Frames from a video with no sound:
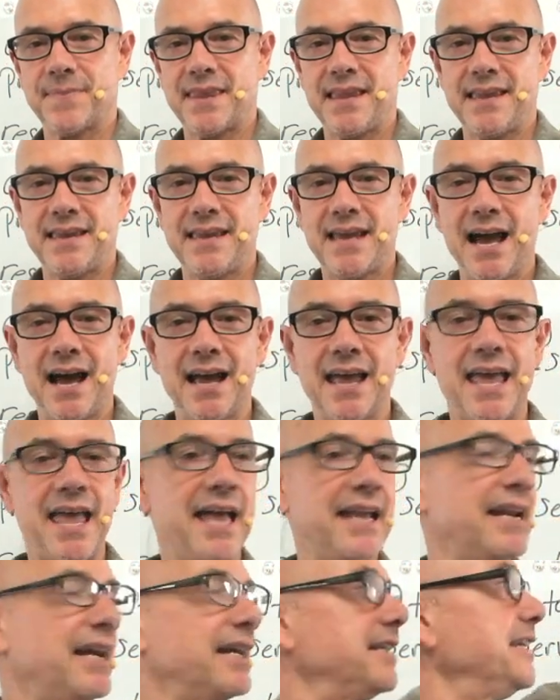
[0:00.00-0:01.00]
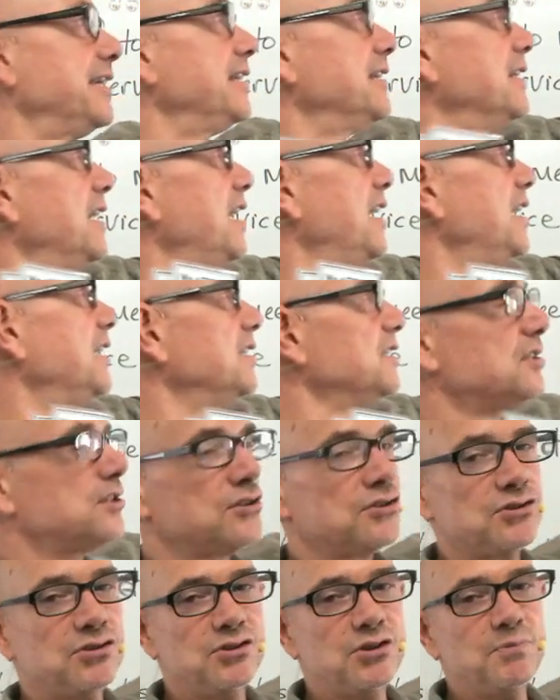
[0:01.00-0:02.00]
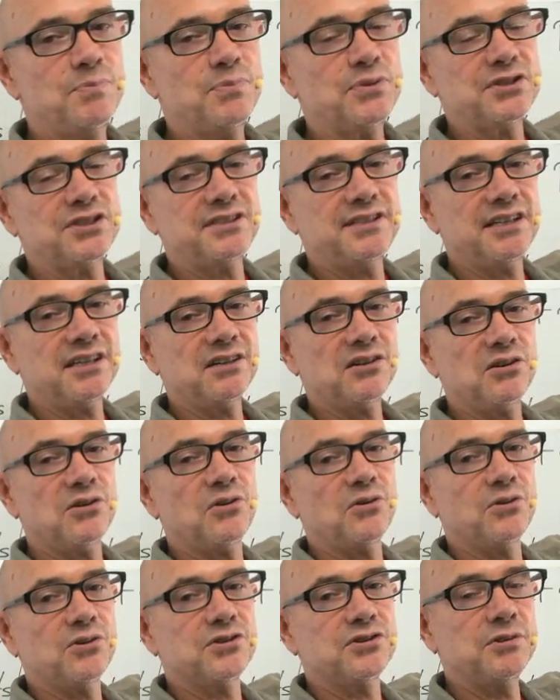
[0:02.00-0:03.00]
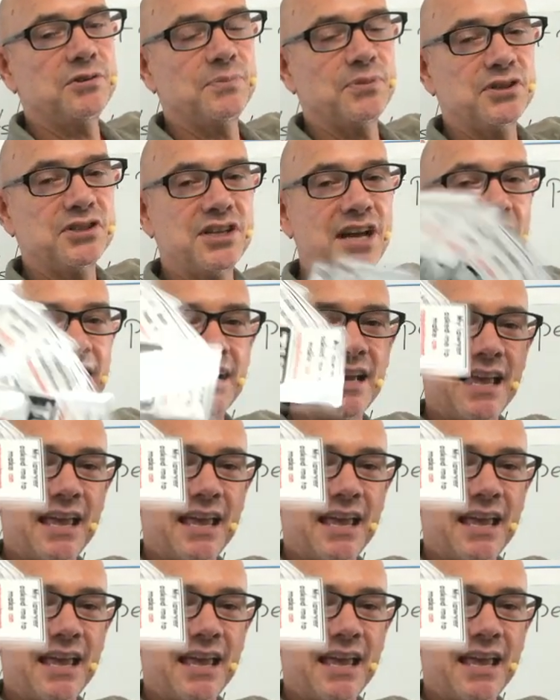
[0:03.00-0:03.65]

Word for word: Yeah, and I need a super sticker or super chat,